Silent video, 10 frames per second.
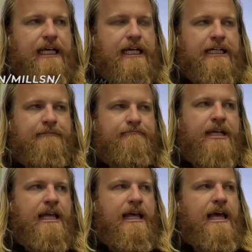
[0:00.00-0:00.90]

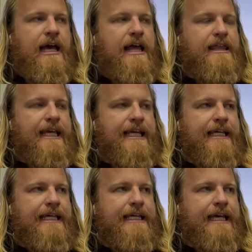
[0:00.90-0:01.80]
I think,
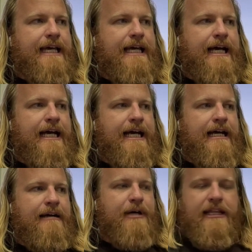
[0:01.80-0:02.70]

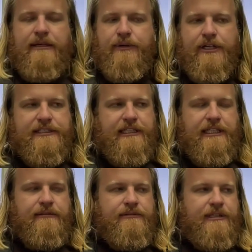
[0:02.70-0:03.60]
but I think we're going to
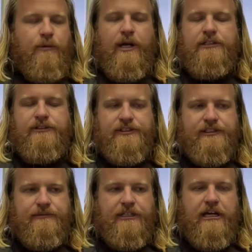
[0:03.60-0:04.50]
see more entrants
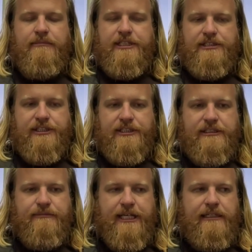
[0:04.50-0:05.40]
and competition in the
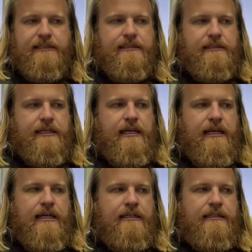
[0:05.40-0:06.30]
space,
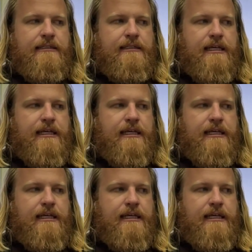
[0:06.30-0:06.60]
and